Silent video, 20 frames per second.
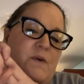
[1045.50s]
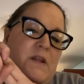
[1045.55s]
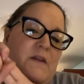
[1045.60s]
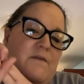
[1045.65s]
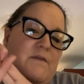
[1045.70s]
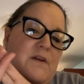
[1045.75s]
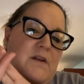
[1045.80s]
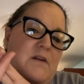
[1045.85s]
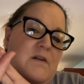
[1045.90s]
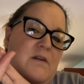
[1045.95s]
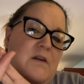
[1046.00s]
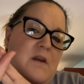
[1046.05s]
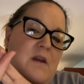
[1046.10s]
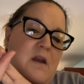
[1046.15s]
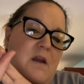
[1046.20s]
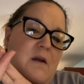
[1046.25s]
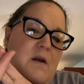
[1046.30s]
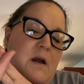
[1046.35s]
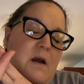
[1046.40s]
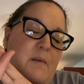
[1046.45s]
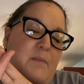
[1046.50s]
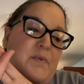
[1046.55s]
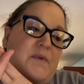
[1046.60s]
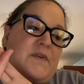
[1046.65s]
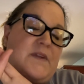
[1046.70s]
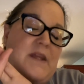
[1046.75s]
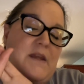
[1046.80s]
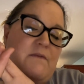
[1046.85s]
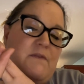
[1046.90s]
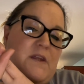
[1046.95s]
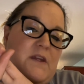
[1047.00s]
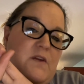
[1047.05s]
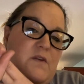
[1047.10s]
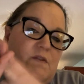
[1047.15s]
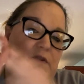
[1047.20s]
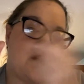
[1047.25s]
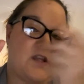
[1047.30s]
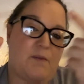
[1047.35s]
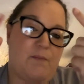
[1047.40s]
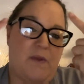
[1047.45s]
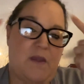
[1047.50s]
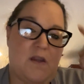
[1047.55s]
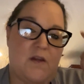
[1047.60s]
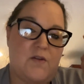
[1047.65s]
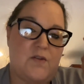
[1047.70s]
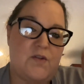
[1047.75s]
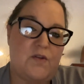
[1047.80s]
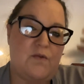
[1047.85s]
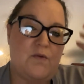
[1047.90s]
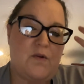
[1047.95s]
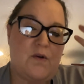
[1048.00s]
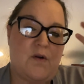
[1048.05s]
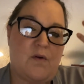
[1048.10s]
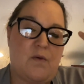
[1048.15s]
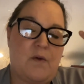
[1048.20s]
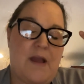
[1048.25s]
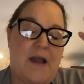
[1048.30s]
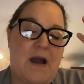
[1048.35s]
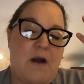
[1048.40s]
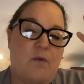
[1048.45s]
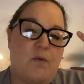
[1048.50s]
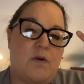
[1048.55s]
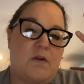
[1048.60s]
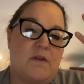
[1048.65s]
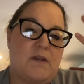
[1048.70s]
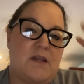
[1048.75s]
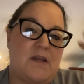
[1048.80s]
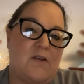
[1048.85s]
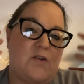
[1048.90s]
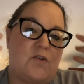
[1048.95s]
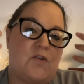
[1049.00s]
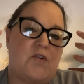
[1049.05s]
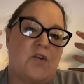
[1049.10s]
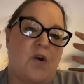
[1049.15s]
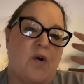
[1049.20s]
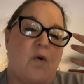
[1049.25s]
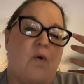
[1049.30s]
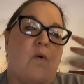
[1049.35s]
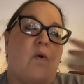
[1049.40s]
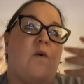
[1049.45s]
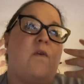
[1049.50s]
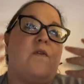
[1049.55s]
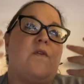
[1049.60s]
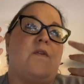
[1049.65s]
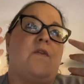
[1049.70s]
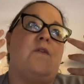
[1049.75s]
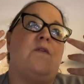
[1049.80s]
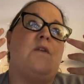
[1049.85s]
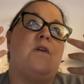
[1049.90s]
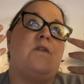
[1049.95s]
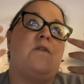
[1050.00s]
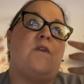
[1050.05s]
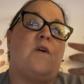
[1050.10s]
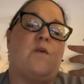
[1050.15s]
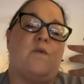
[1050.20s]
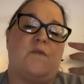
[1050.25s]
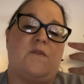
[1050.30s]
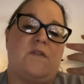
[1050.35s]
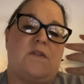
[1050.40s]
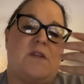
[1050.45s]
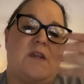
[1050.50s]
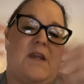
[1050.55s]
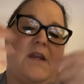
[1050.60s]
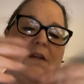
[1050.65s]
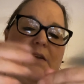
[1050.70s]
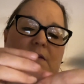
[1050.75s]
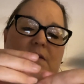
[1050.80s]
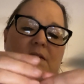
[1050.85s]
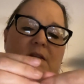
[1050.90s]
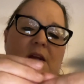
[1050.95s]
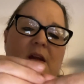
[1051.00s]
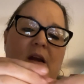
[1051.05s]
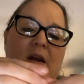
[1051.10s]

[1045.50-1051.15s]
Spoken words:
even believe that you're sick because you don't outwardly show those things.